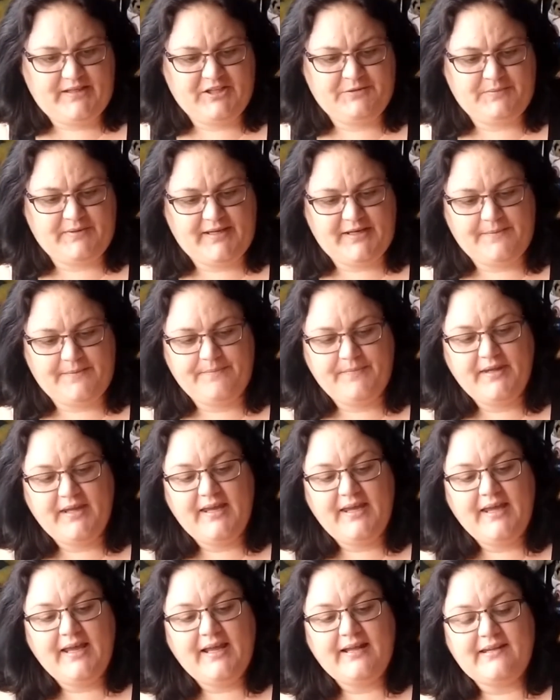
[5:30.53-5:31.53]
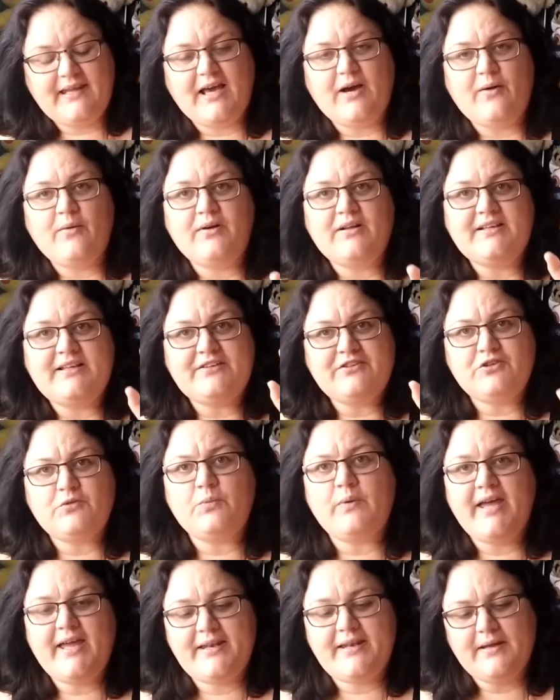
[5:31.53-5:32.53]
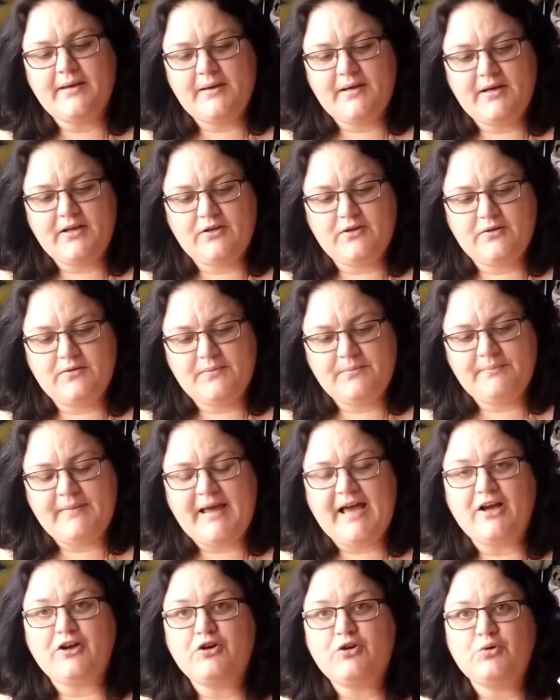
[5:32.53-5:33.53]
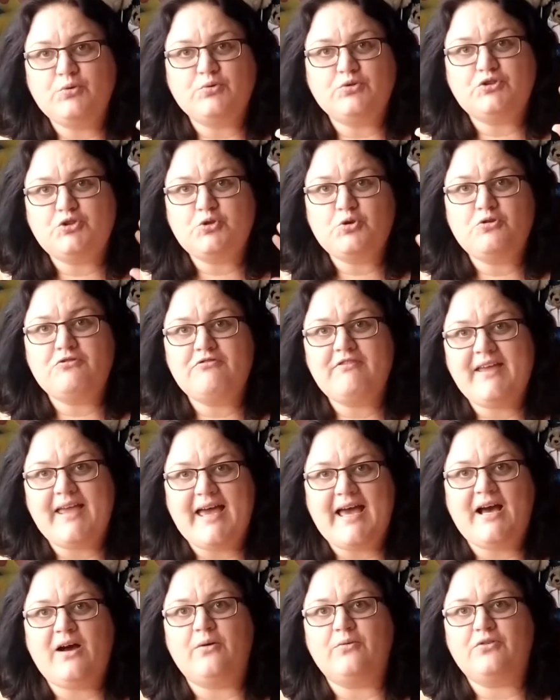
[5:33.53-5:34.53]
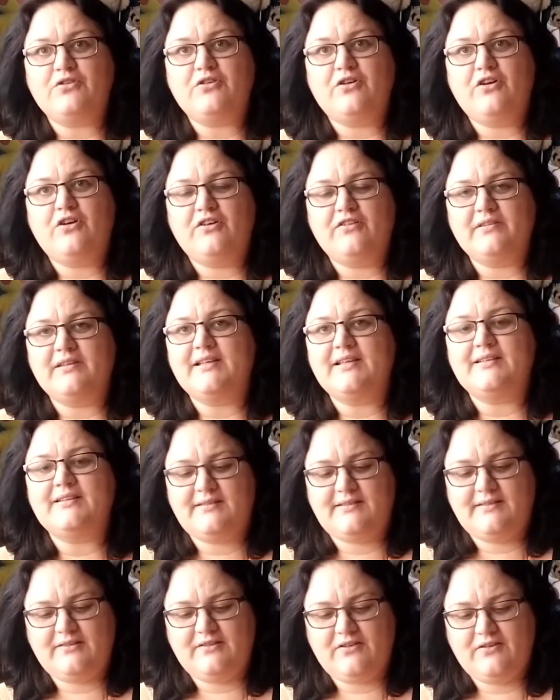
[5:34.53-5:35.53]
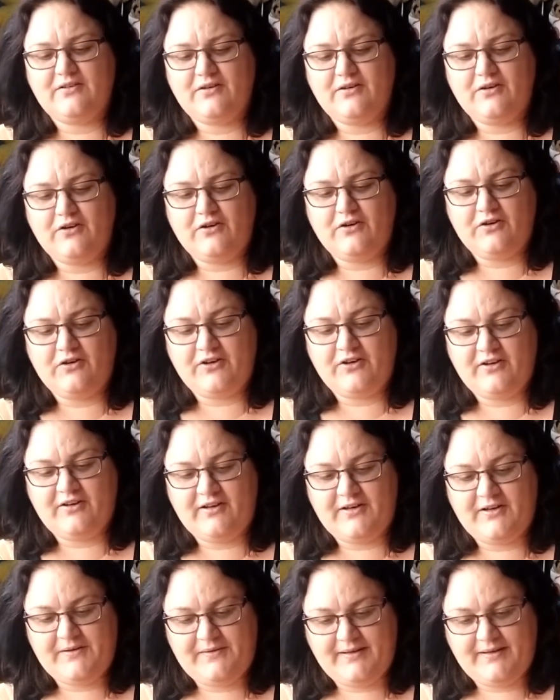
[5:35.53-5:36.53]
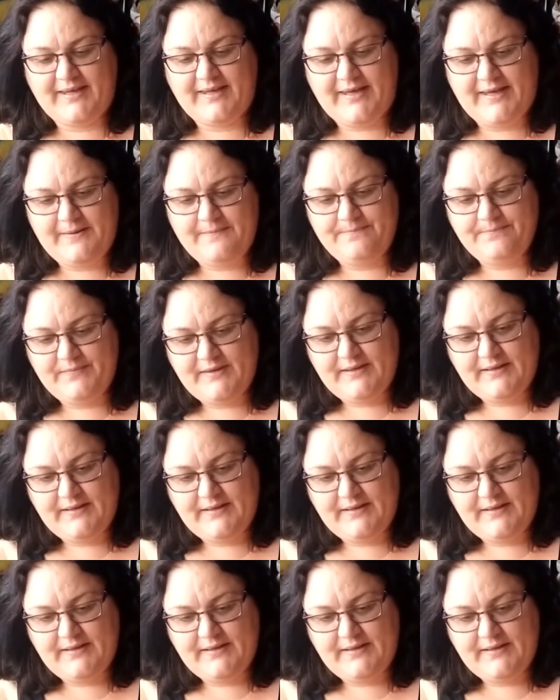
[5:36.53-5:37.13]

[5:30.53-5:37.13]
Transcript: This bit here. Now, this is when Matt calls Tori out on this, on her, okay?